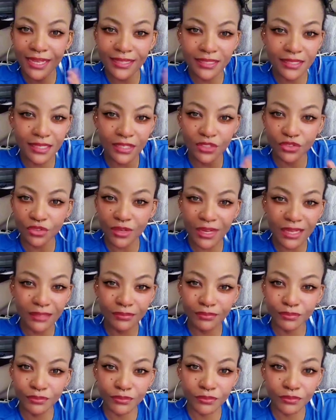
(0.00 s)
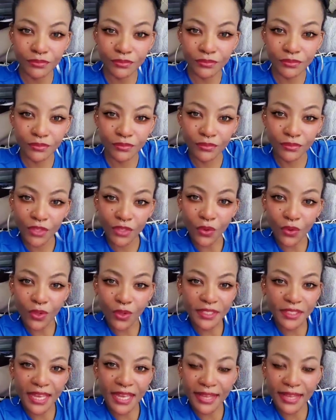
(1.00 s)
etc.
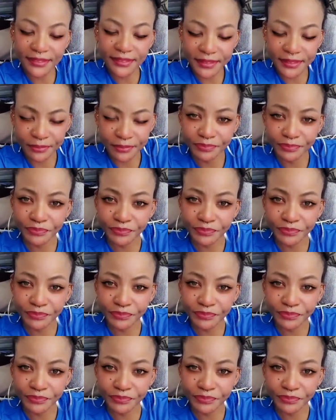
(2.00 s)
All that.